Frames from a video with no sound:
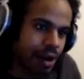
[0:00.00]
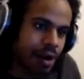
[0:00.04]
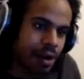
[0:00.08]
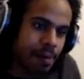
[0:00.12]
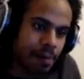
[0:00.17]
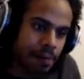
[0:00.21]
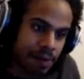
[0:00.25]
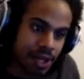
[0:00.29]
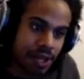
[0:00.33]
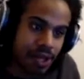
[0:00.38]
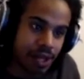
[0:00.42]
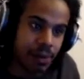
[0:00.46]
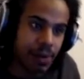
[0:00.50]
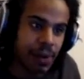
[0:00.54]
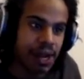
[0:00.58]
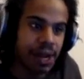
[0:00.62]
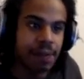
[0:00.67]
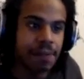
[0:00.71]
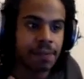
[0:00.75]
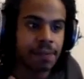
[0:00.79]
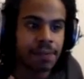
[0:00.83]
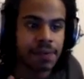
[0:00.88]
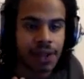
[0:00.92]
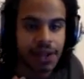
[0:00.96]
But either way,
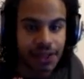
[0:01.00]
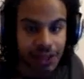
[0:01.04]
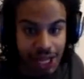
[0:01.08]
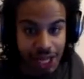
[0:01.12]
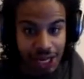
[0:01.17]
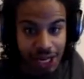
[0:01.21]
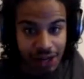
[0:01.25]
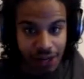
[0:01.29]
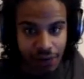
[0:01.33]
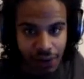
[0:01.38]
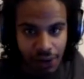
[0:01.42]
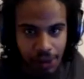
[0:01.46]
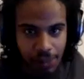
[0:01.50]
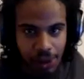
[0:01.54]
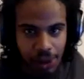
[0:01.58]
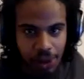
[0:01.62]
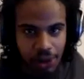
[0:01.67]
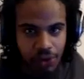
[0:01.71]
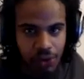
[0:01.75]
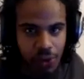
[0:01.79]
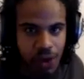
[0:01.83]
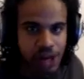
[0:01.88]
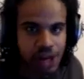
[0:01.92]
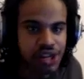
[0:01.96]
thank you very much
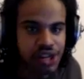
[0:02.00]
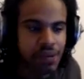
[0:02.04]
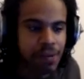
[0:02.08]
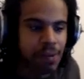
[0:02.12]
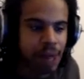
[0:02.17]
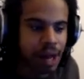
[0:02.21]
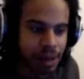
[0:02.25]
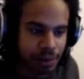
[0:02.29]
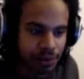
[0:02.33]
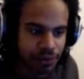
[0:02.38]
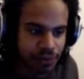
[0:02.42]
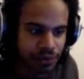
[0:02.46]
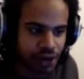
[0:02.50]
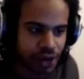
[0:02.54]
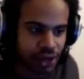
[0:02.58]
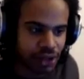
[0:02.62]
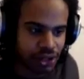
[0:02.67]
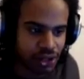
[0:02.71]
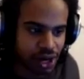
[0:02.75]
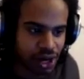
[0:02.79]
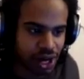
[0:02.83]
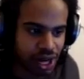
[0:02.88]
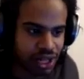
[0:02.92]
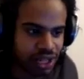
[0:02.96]
for watching. My name is
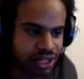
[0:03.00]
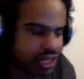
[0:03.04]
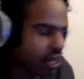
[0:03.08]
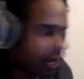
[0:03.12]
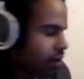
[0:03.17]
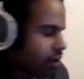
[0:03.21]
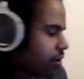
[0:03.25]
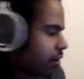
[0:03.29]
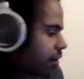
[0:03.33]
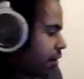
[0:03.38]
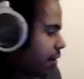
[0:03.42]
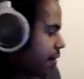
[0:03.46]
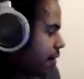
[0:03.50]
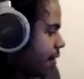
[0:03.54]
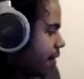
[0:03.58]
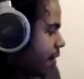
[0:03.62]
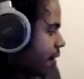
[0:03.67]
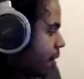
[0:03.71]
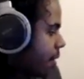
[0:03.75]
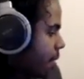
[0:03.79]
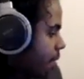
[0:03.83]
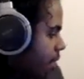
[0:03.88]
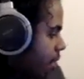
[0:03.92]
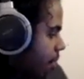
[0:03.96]
Foxer Ninetailed.
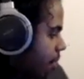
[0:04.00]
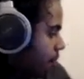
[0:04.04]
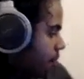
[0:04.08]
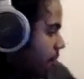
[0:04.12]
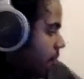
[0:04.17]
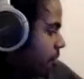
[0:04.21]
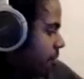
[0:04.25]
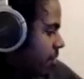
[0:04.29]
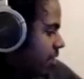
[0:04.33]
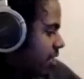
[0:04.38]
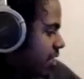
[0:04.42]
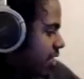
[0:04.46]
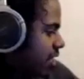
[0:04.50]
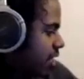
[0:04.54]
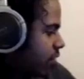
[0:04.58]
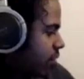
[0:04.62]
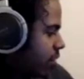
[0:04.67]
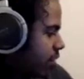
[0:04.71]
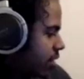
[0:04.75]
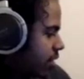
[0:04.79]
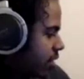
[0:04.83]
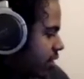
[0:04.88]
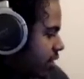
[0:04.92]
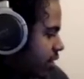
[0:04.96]
Um, we will be continuing
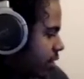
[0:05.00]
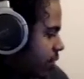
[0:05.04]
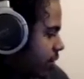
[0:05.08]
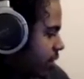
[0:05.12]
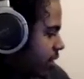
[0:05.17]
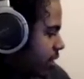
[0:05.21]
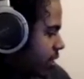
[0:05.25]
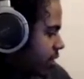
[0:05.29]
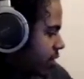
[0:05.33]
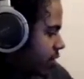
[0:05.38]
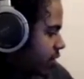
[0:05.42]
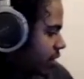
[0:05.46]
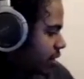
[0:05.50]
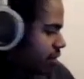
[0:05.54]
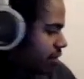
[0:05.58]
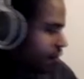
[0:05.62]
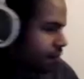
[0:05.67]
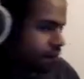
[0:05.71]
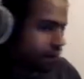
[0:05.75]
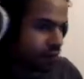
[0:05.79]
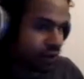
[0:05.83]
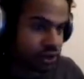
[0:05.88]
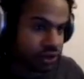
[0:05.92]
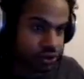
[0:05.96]
this series
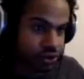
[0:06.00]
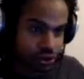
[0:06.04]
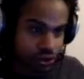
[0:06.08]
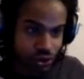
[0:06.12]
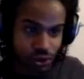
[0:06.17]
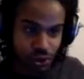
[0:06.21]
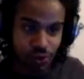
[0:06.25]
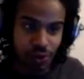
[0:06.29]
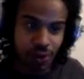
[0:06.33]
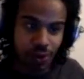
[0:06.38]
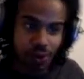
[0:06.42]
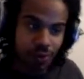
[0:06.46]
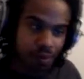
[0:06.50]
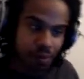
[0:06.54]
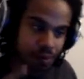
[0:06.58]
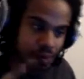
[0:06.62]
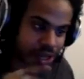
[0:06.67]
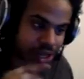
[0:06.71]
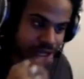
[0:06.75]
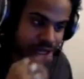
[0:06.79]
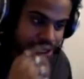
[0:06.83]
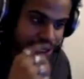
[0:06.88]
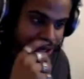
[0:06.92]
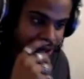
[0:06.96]
soon. We'll
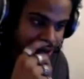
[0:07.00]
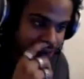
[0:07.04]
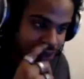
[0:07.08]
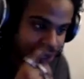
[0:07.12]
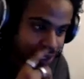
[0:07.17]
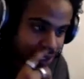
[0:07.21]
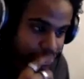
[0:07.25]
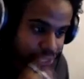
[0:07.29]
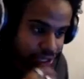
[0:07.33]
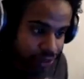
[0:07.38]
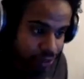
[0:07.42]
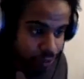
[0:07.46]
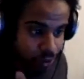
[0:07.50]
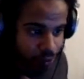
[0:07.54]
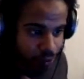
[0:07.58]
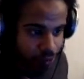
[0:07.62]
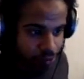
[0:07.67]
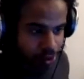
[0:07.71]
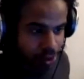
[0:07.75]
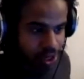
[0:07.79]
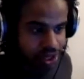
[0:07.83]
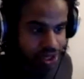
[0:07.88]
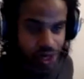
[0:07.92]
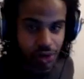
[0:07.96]
be continuing this, well,
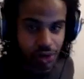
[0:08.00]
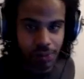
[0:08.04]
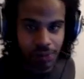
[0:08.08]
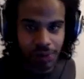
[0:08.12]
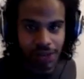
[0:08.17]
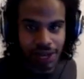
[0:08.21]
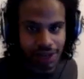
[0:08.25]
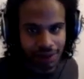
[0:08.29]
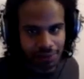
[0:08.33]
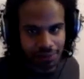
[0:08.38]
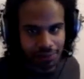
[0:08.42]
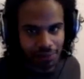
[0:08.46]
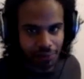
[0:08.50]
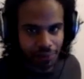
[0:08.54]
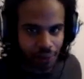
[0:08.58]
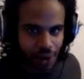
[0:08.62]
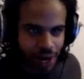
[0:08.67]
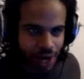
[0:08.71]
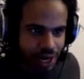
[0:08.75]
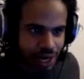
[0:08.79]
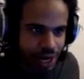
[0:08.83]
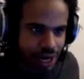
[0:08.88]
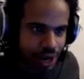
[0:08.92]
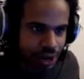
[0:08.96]
we'll continue playing
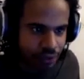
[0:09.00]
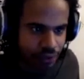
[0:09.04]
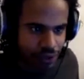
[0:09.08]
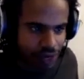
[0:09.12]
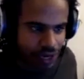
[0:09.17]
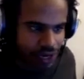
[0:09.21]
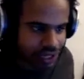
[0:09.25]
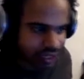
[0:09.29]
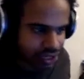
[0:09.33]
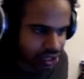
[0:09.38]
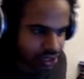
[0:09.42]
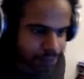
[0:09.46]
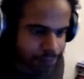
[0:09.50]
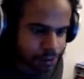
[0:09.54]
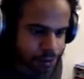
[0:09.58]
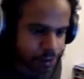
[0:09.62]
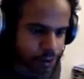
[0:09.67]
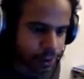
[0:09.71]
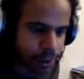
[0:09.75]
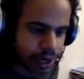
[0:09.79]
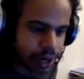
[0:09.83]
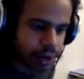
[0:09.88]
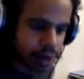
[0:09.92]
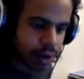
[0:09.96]
right now if you guys is up
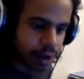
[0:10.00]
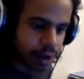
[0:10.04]
to it.